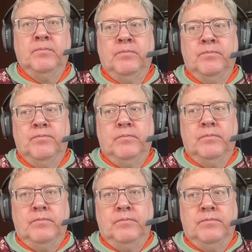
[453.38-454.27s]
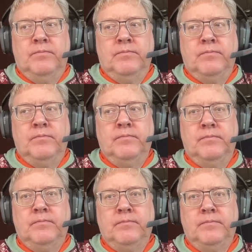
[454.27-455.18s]

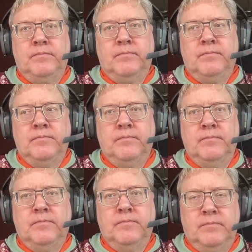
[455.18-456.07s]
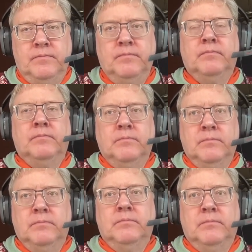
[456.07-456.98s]

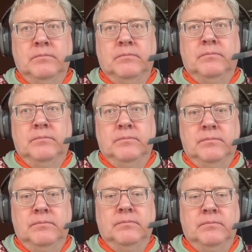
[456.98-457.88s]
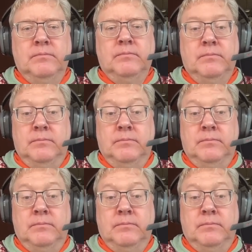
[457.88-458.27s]
(silent)